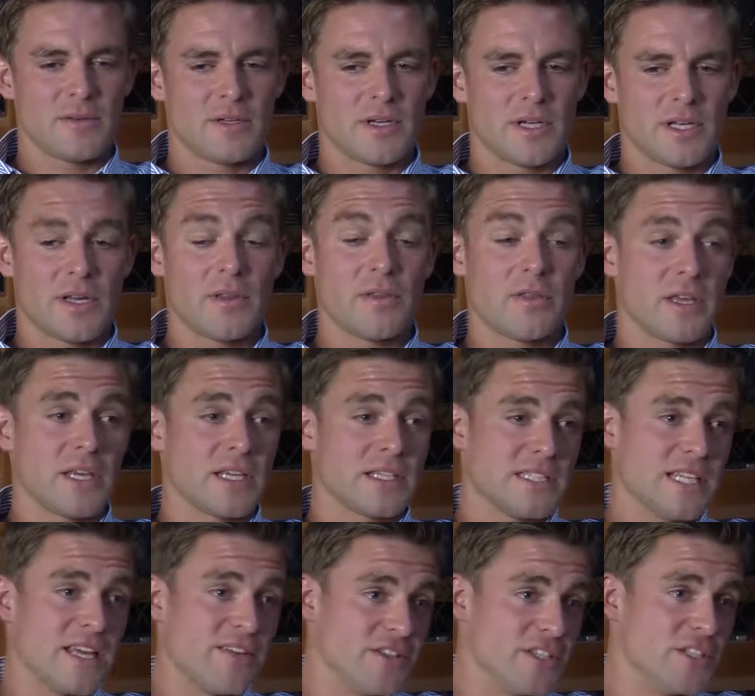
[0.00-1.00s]
I don't think it's
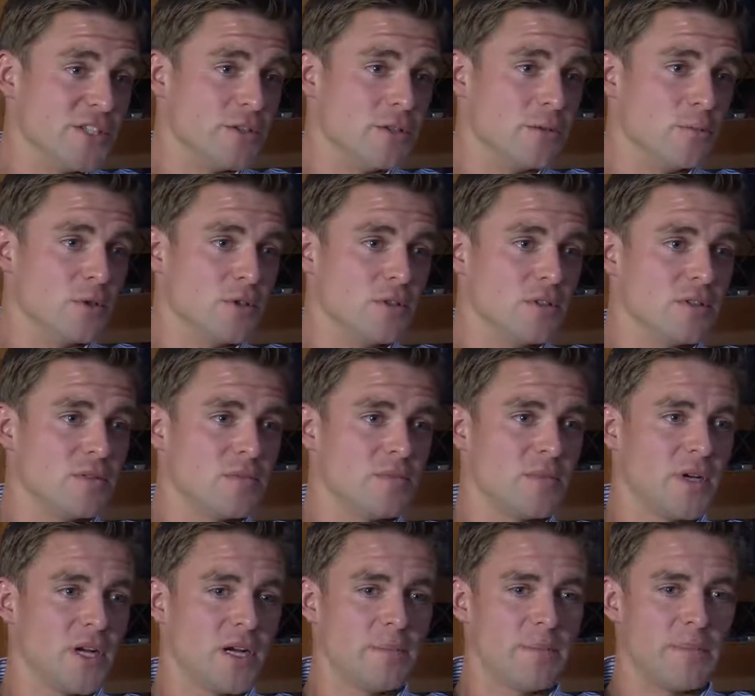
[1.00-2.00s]
never doable,
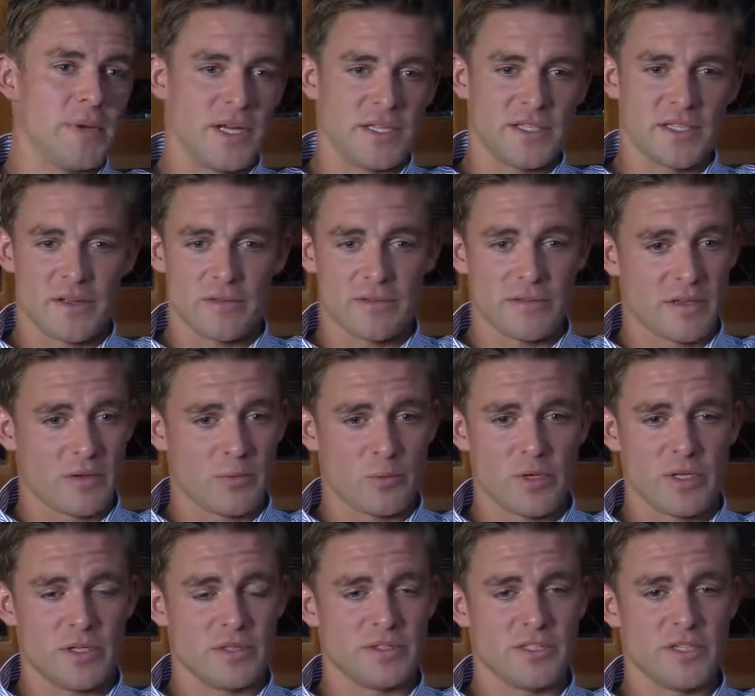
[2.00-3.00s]
but I don't think
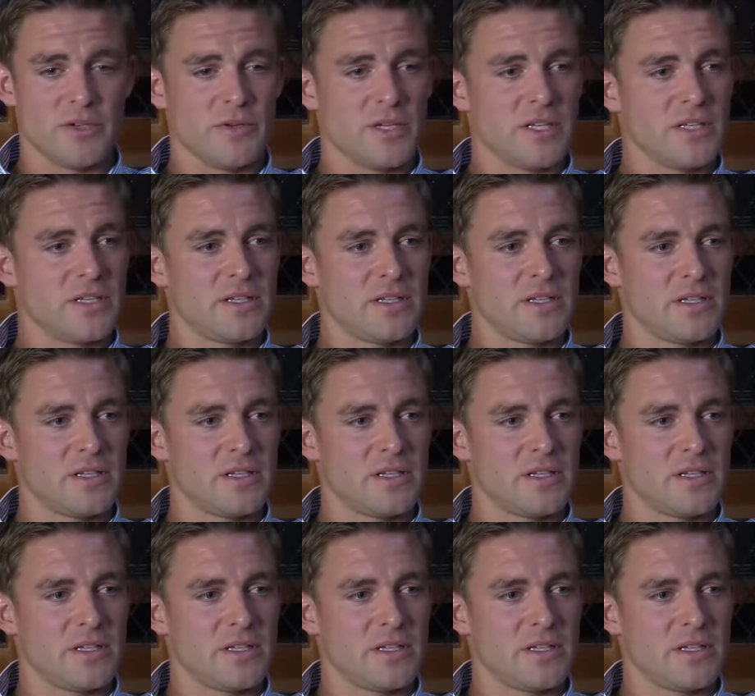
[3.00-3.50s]
we'll do it.